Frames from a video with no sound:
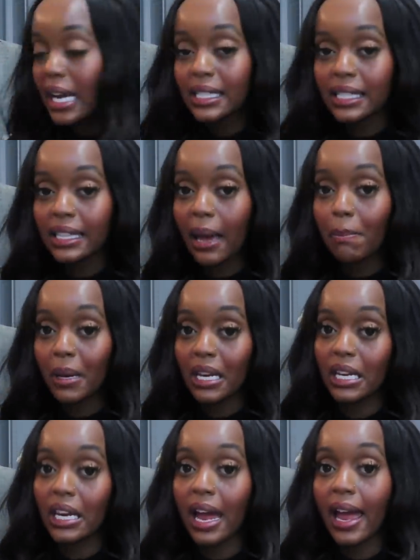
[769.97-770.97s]
guys seen that
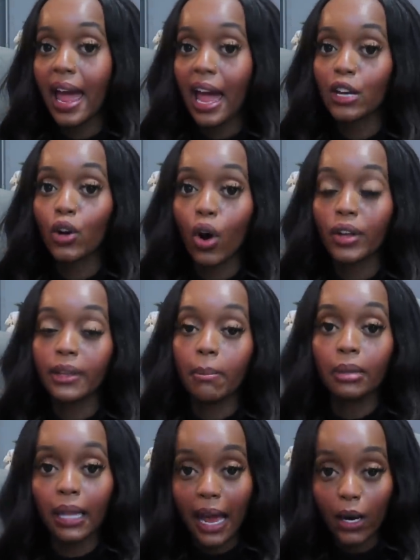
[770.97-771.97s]
beanie I had on, the
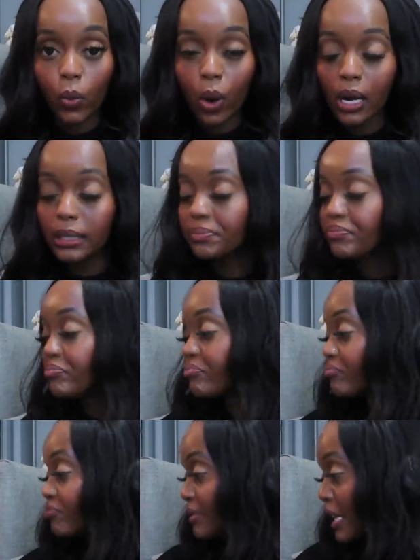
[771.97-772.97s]
black one?
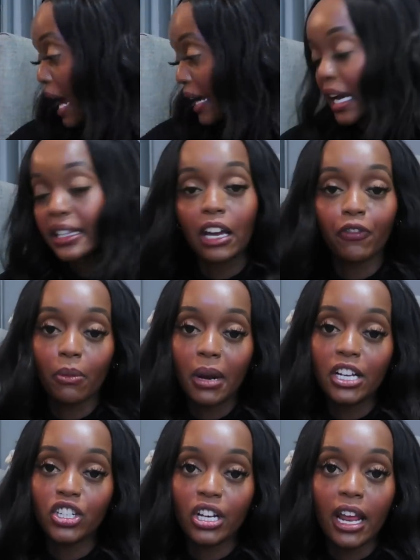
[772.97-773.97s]
I got that from
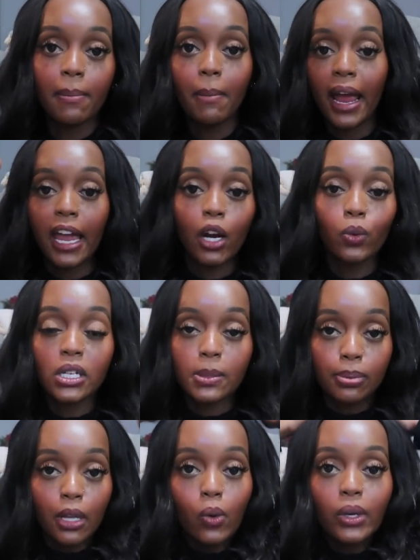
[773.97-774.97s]
H&M. My hair was
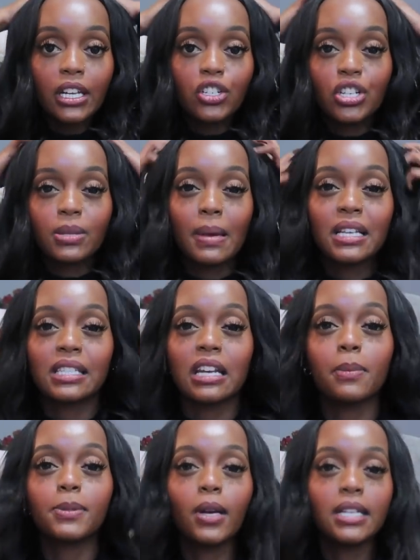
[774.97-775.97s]
blowing and just messing
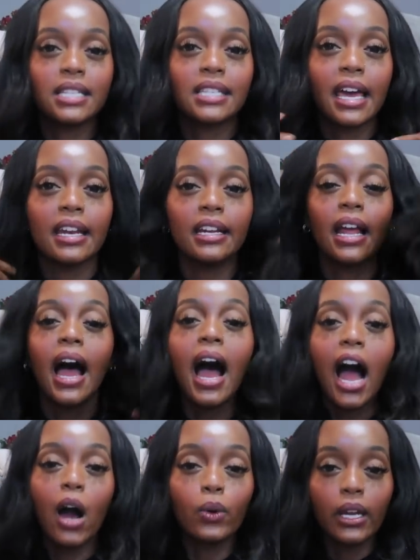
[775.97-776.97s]
up, so I decided
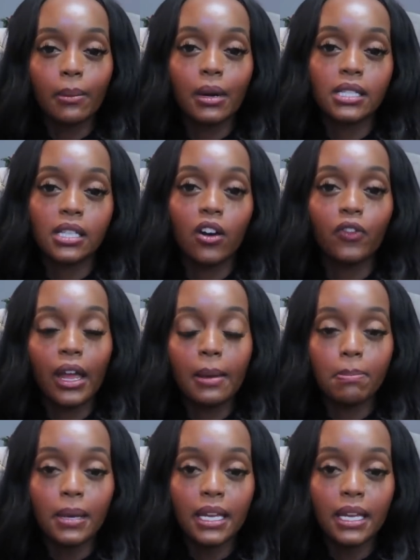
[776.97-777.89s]
I would get myself a